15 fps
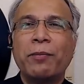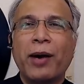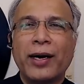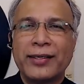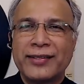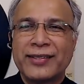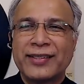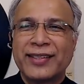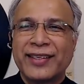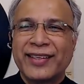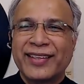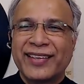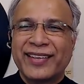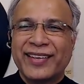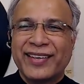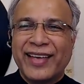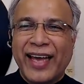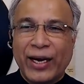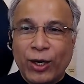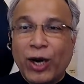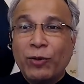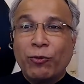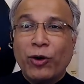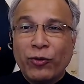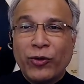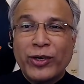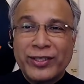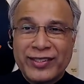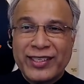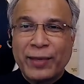masse, and not vote for
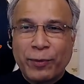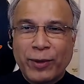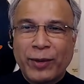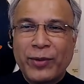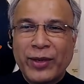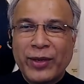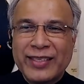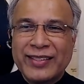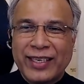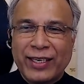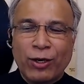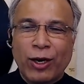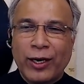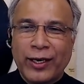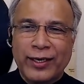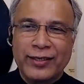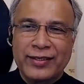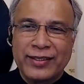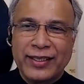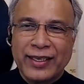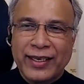communists and Congress.